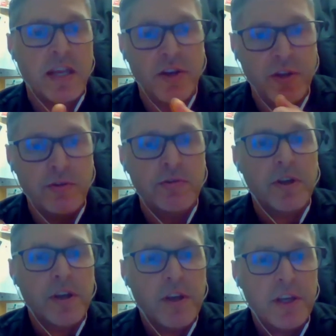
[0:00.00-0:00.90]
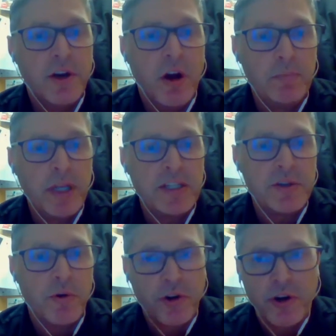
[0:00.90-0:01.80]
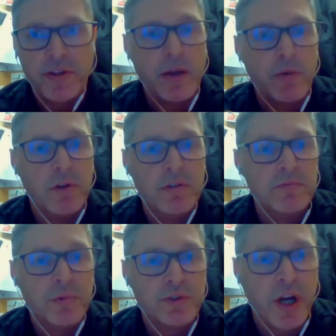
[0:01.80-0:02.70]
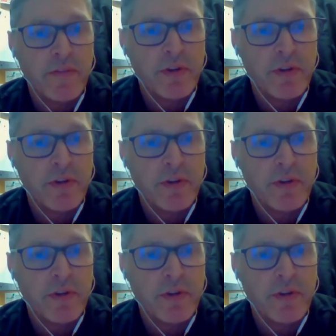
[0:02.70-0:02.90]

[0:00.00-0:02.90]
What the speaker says: Can you, I'll place an order and then we'll drive